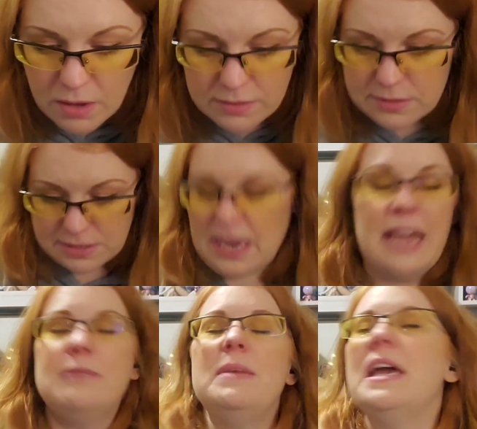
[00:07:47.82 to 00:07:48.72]

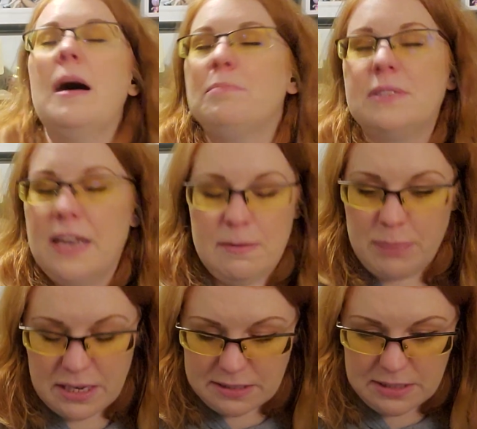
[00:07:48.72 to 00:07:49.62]
sign me up. Ten
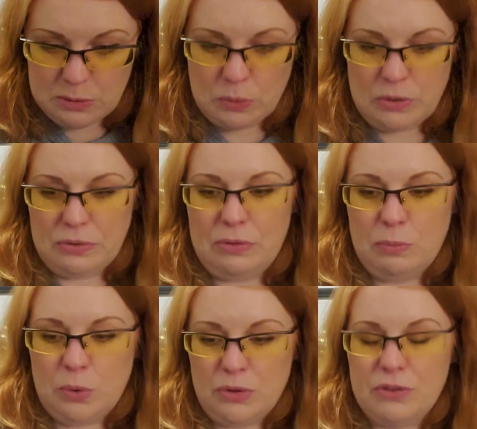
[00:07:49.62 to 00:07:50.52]
bucks is worth
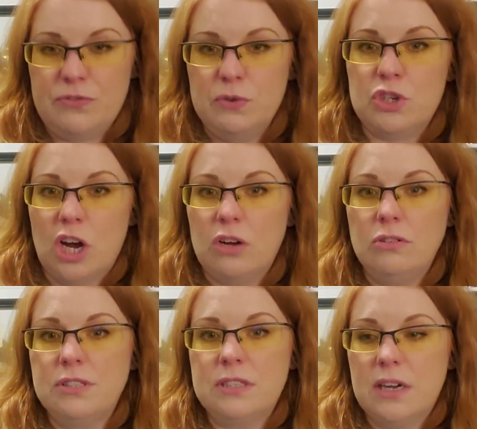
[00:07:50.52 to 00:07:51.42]
worth a few
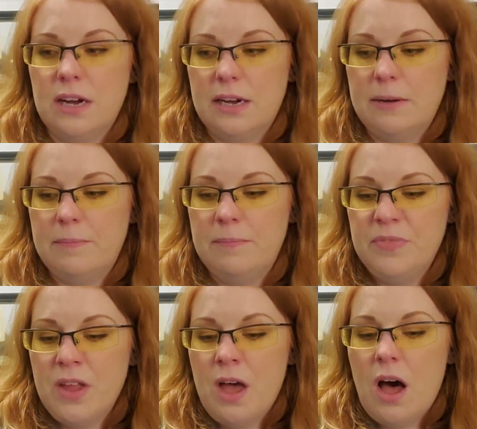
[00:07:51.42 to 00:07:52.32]
chuckles. Um,
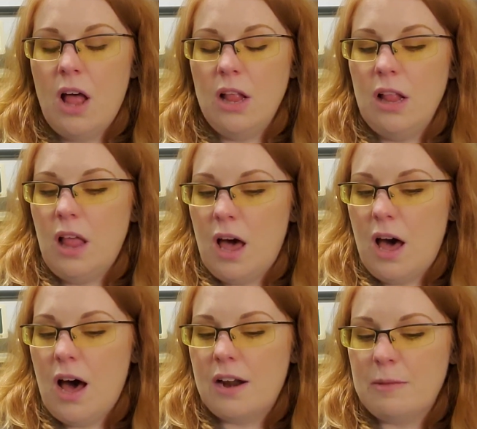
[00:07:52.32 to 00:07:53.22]
a
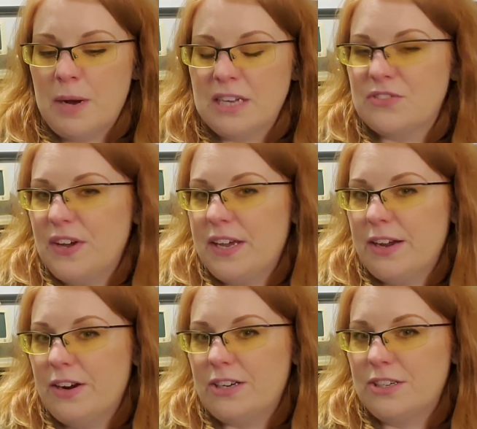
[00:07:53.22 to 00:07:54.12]
lot of the boss fight
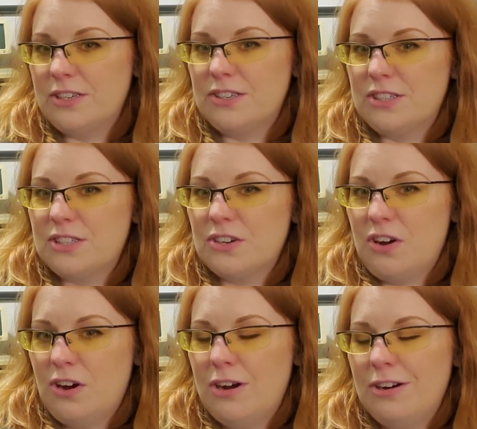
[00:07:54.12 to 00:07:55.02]
characters
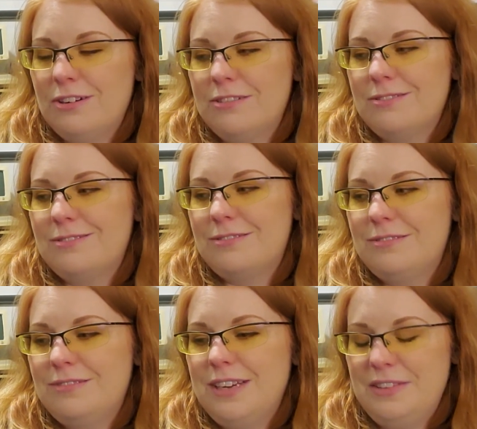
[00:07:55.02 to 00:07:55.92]
are
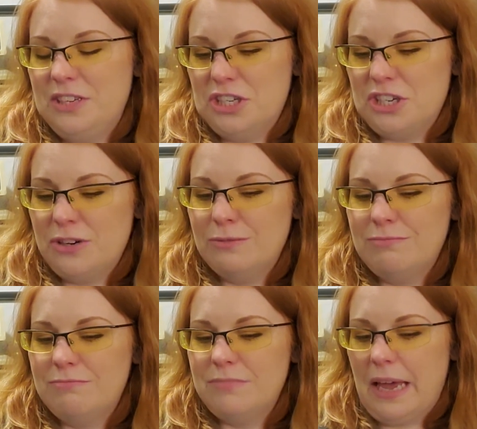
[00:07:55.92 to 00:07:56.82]
in this show,
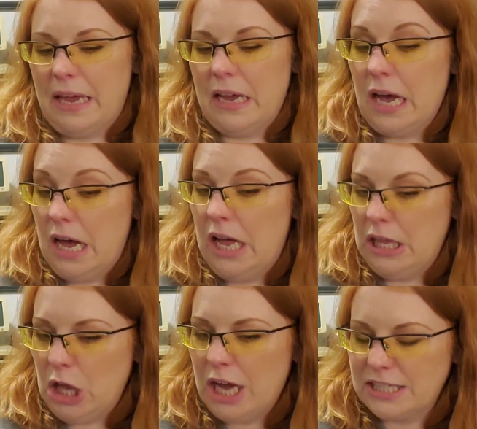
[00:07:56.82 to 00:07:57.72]
like a
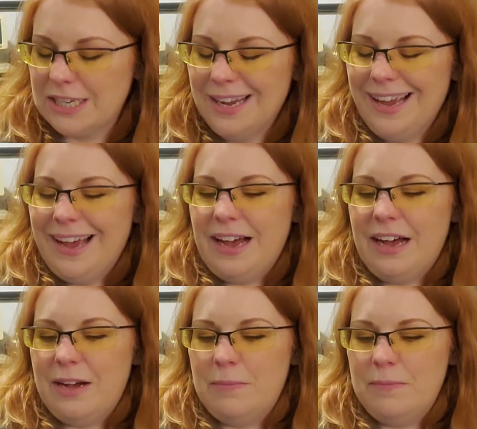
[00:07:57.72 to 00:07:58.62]
lot.
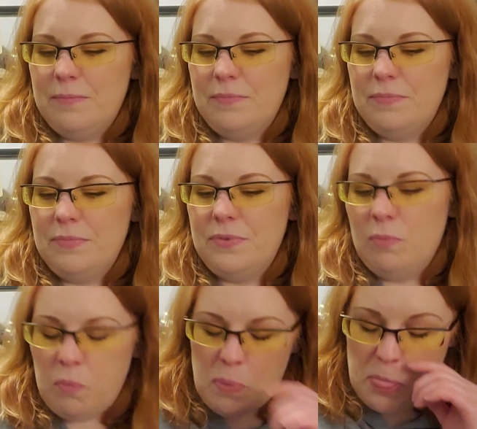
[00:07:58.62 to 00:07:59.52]
Um,
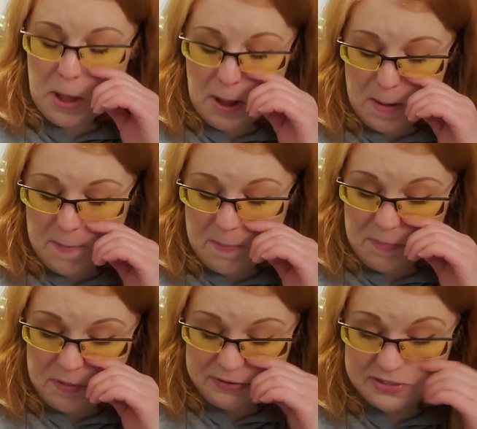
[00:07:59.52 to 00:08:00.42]
the
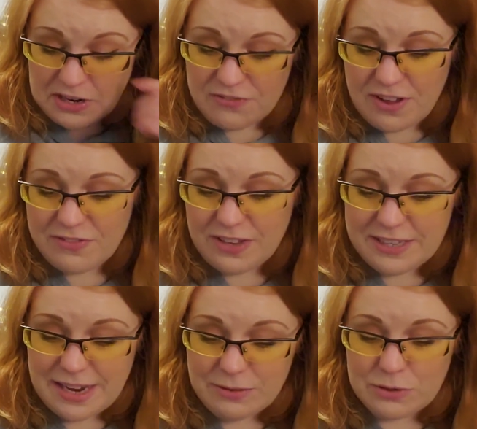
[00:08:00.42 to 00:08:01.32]
the stuff I've laid
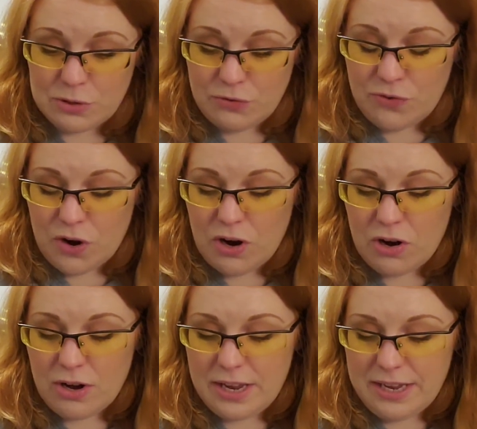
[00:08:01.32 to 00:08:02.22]
down so
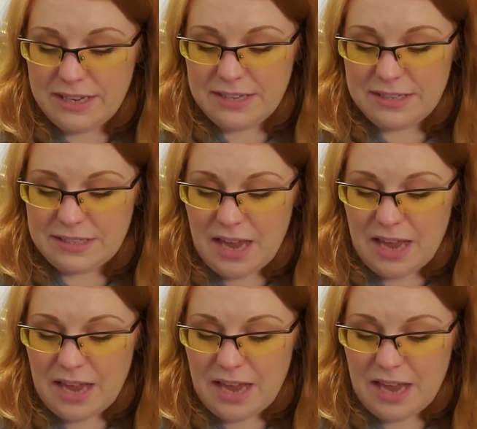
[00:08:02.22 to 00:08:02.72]
far is